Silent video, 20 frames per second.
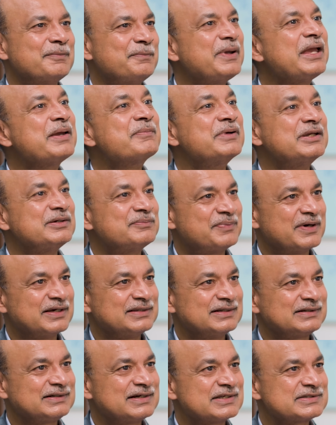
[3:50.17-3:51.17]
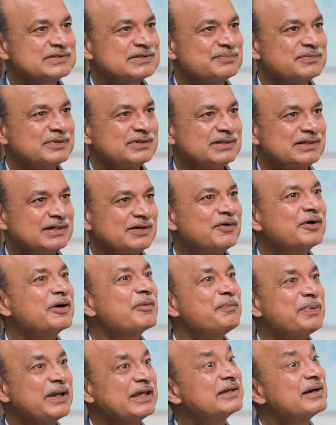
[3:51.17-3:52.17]
payment by the customer or
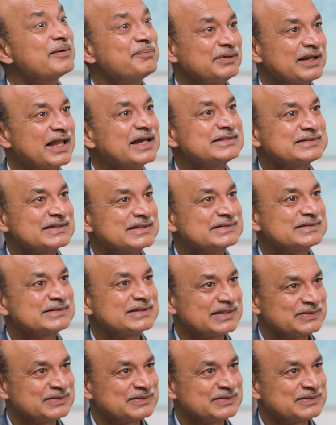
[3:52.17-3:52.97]
a paid-up license,